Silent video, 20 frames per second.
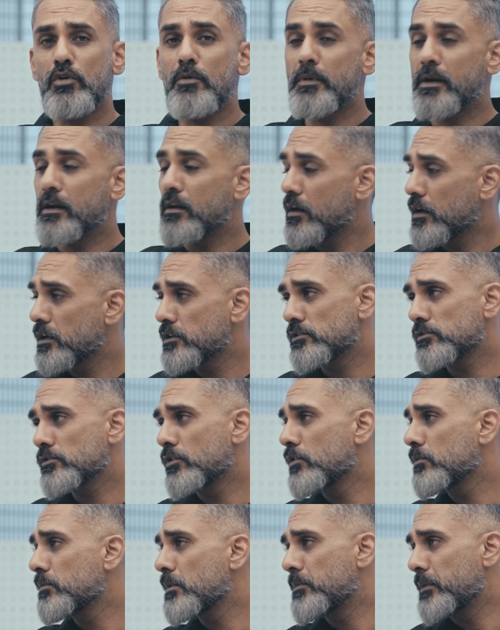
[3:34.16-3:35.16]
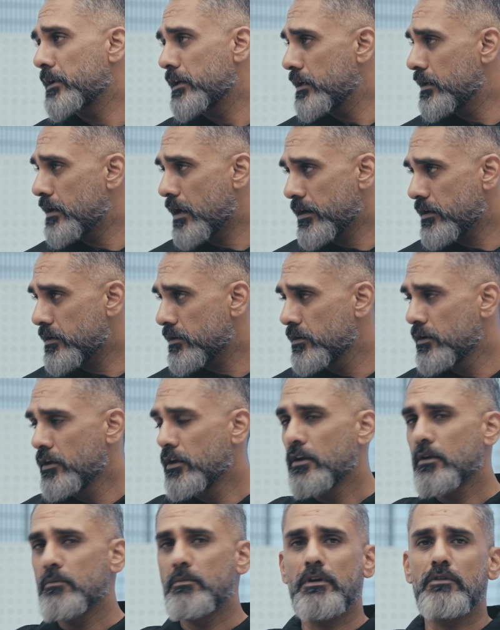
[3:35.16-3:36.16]
up and luggage is going to be pretty tight.
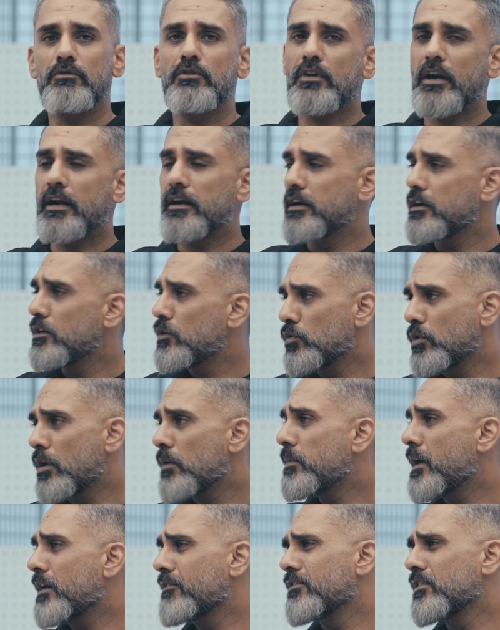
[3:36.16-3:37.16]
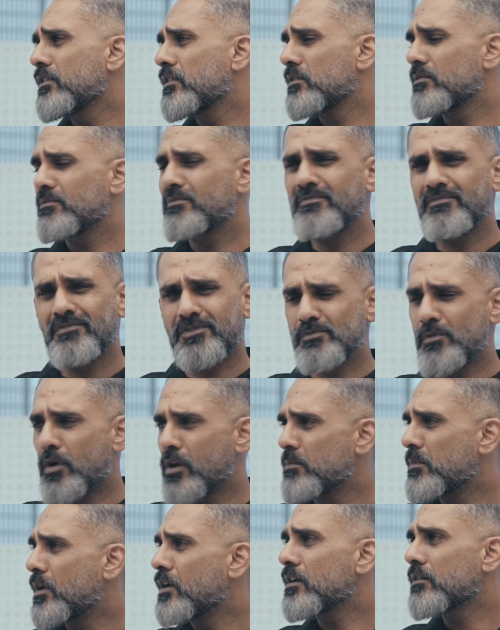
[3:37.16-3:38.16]
But if you're riding 2 up, have a
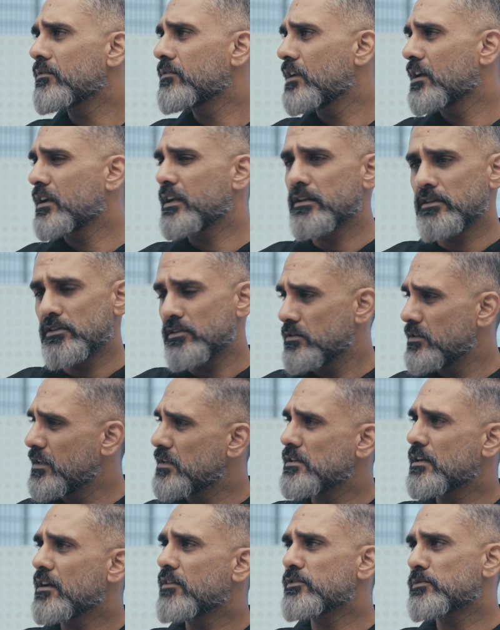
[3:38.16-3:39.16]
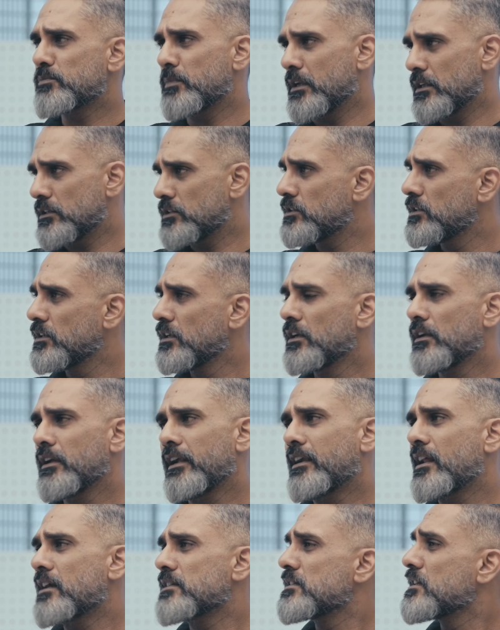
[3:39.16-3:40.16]
small amount of luggage, there's enough space.
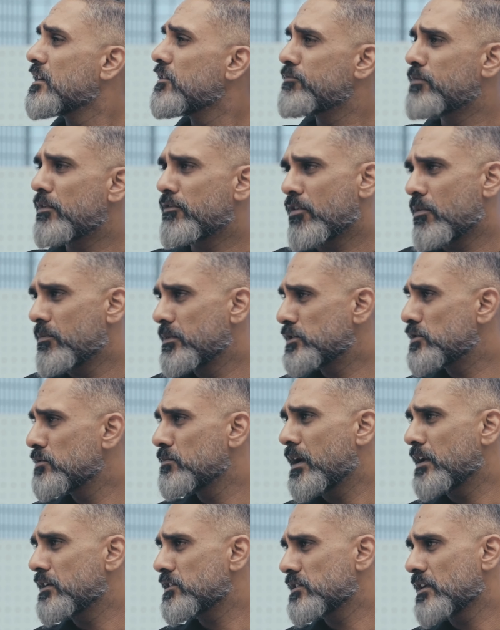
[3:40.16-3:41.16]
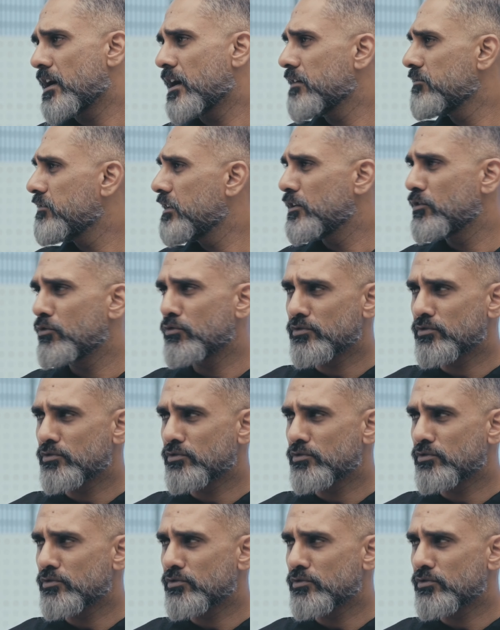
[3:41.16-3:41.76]
It has enough performance to manage the highway, no